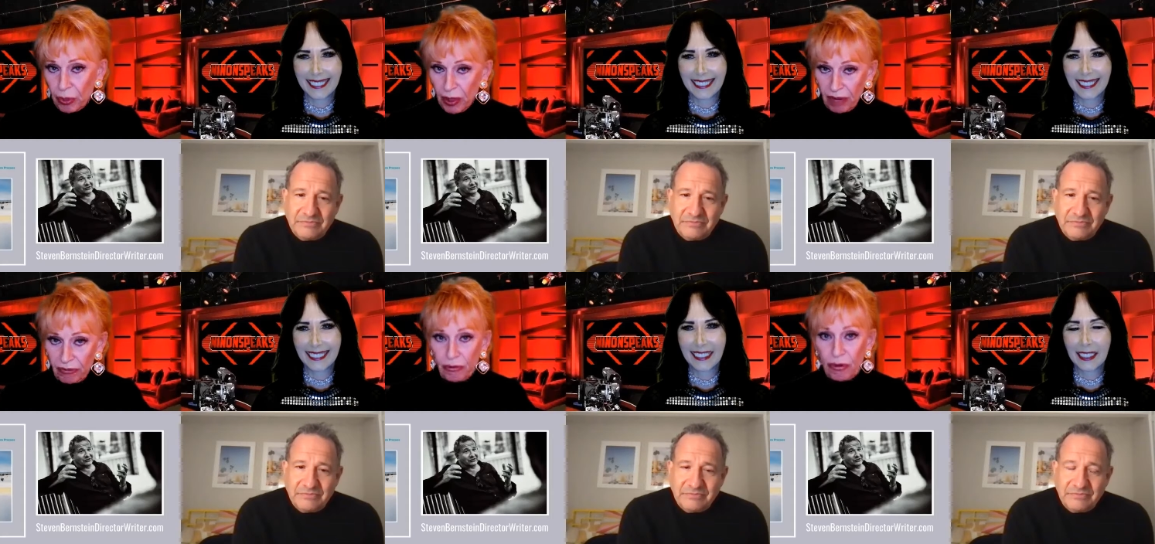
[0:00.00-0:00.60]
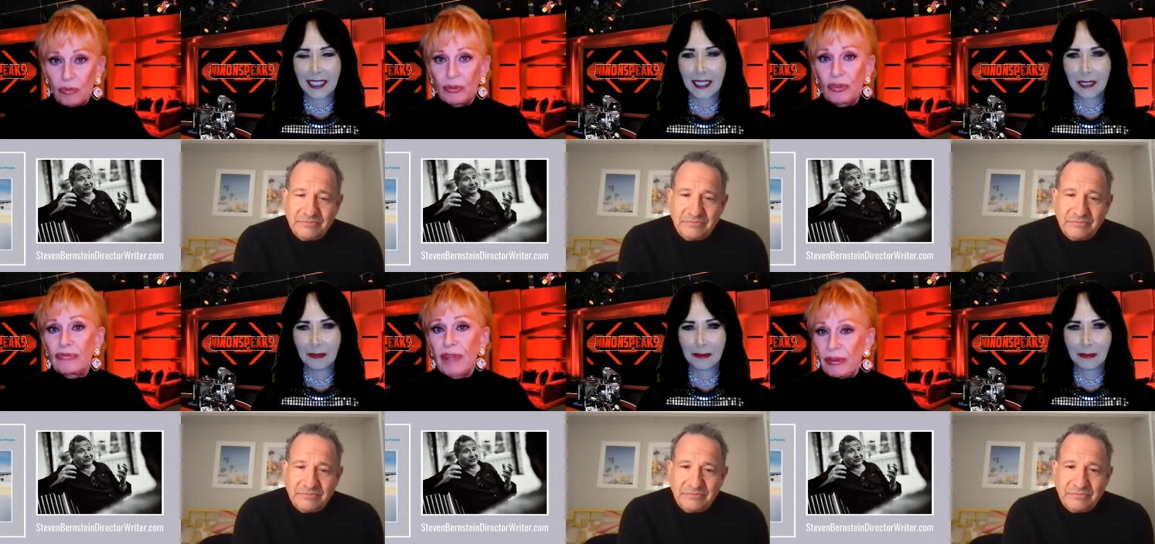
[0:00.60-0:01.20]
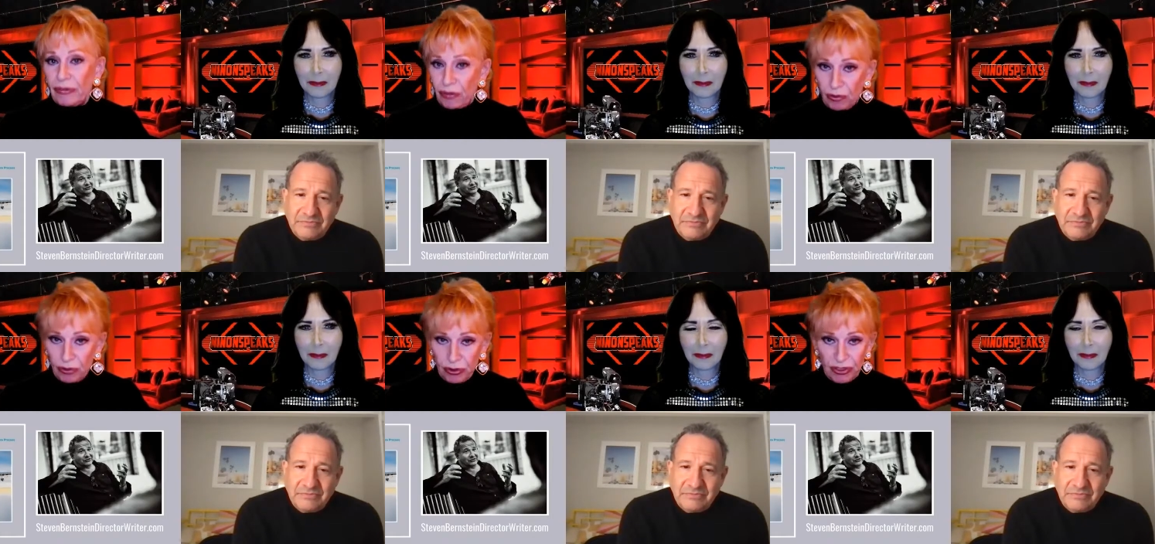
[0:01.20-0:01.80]
Speaker 1: You bring out films, you write
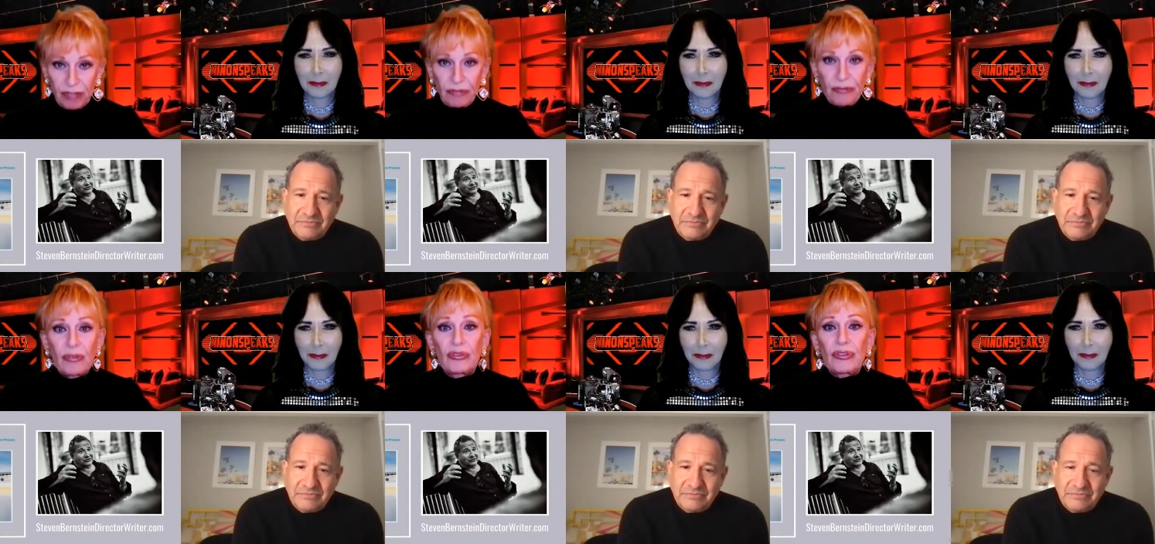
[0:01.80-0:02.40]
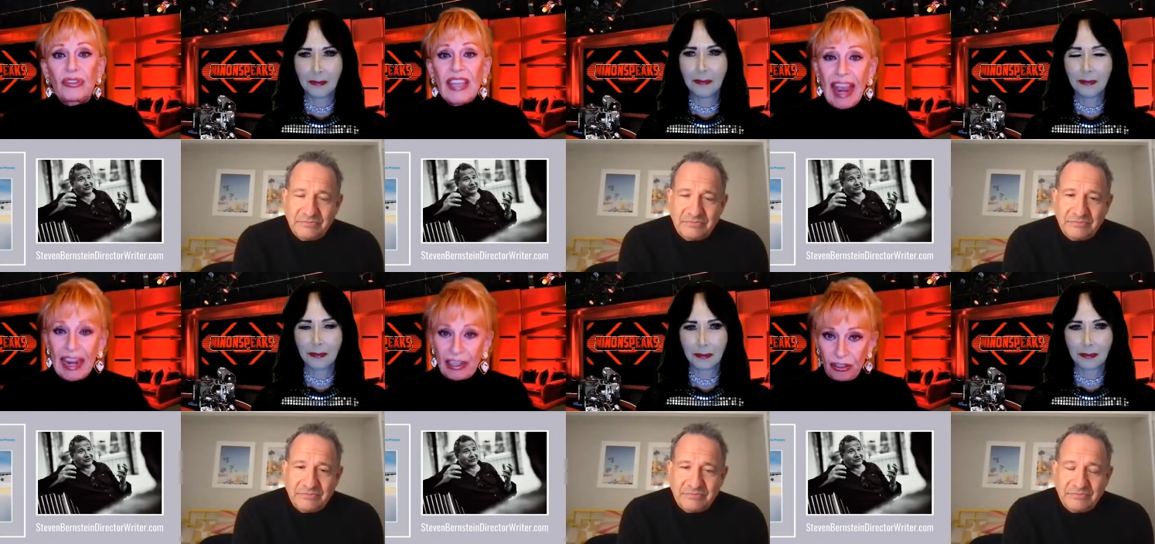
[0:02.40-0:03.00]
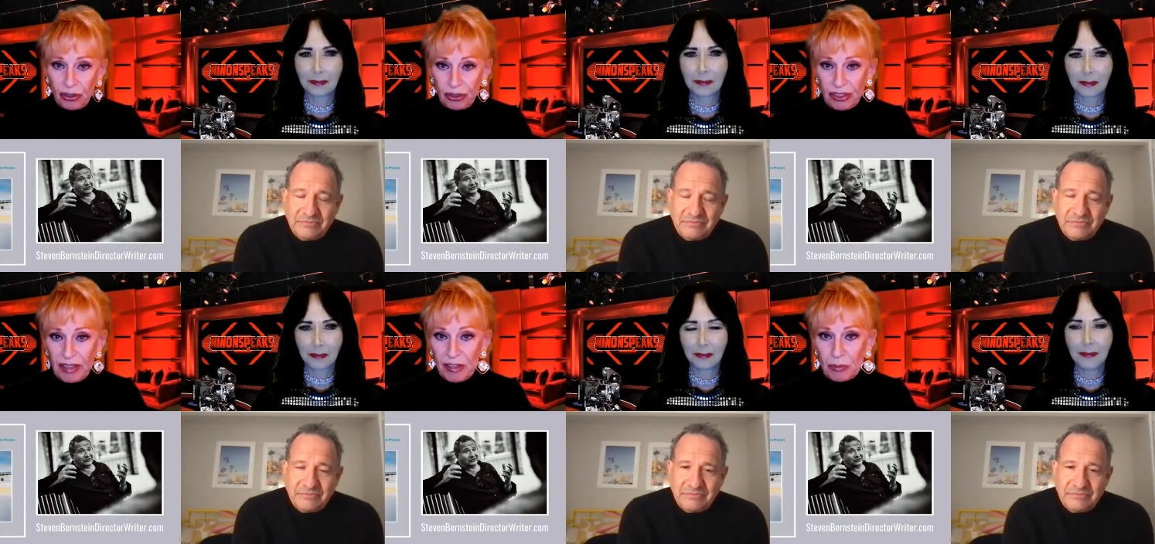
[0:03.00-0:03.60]
films, you see films, you see actors,
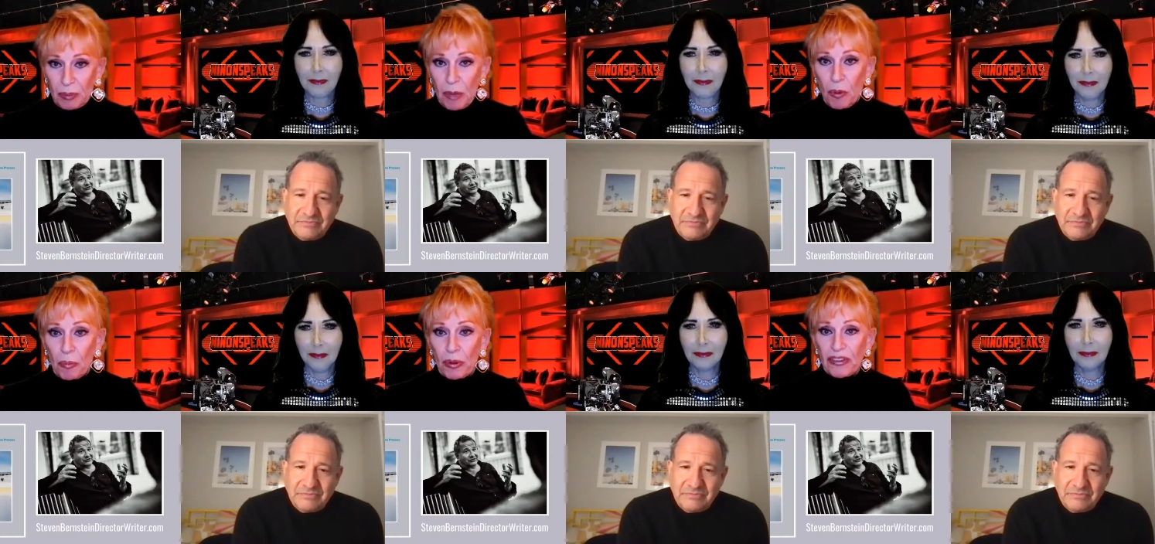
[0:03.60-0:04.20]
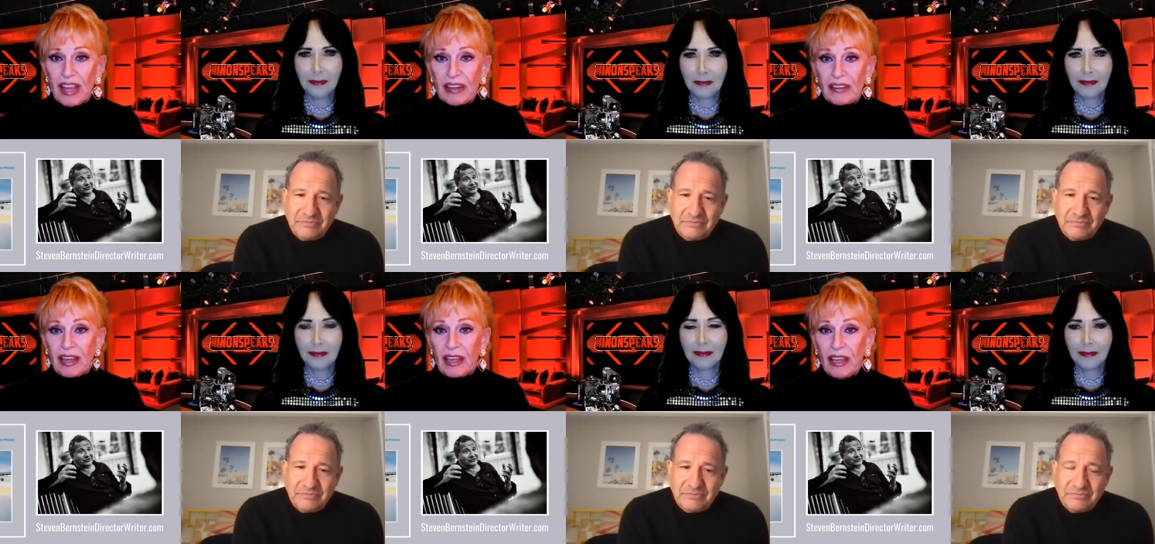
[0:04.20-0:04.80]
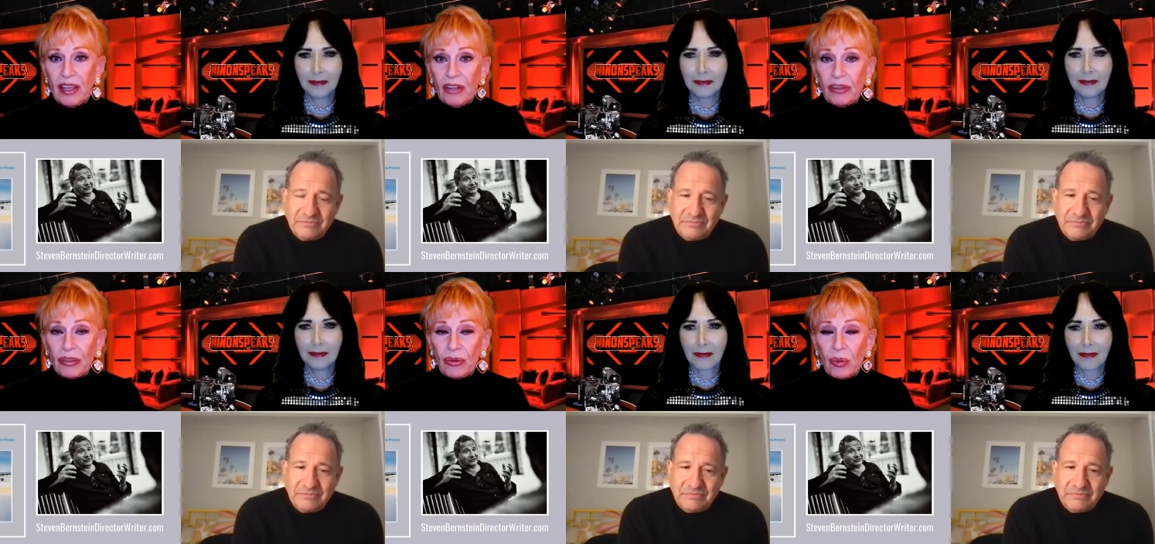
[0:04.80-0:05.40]
you see these people presenting
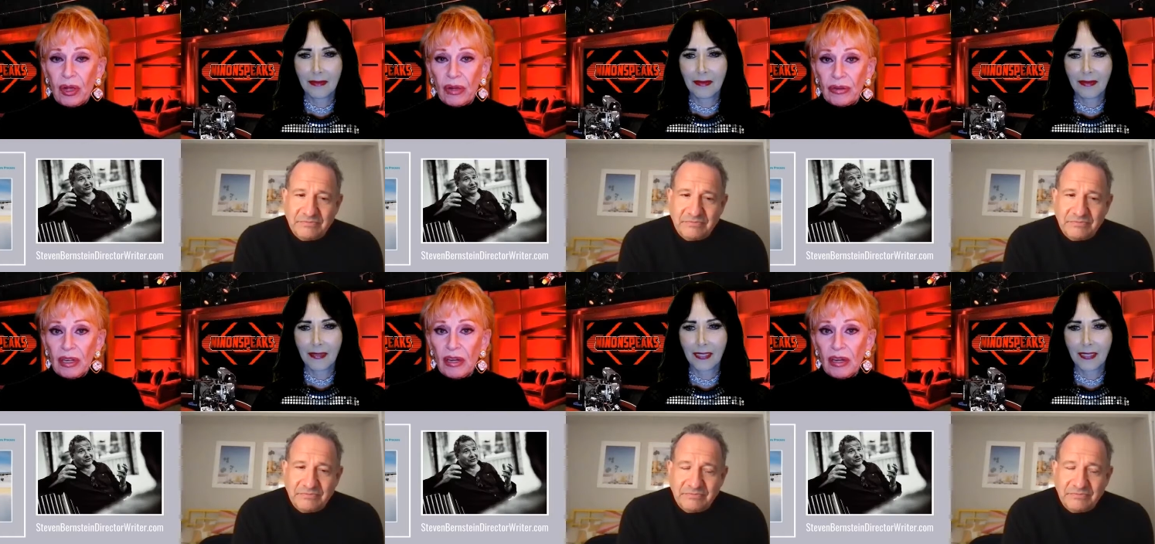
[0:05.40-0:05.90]
to the world.